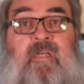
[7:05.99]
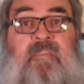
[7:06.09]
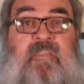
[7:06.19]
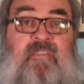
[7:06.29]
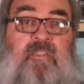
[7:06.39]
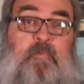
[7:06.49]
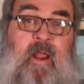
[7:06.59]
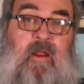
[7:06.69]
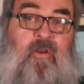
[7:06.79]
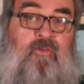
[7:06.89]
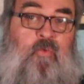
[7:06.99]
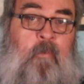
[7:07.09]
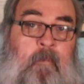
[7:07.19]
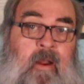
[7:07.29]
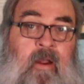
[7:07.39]
Since his parents
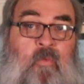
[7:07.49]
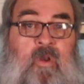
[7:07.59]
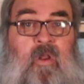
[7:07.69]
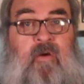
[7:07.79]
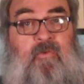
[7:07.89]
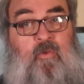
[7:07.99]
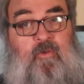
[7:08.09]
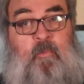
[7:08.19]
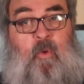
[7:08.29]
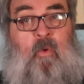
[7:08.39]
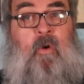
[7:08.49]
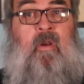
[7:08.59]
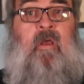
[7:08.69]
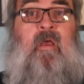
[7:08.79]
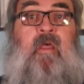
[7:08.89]
weren't married when Lawford was born,
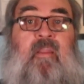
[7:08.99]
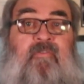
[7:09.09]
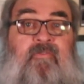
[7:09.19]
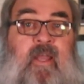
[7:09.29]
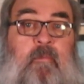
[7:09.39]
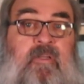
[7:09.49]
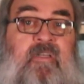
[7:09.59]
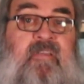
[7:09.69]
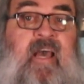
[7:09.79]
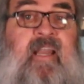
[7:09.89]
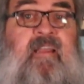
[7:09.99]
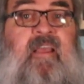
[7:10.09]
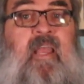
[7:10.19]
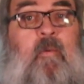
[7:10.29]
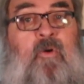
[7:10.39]
the family decided
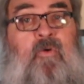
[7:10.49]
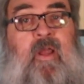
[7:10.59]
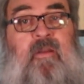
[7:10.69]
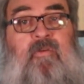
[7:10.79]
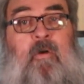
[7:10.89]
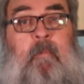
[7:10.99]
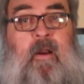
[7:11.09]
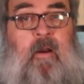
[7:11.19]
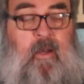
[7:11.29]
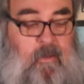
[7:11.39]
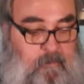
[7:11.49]
to immigrate to America.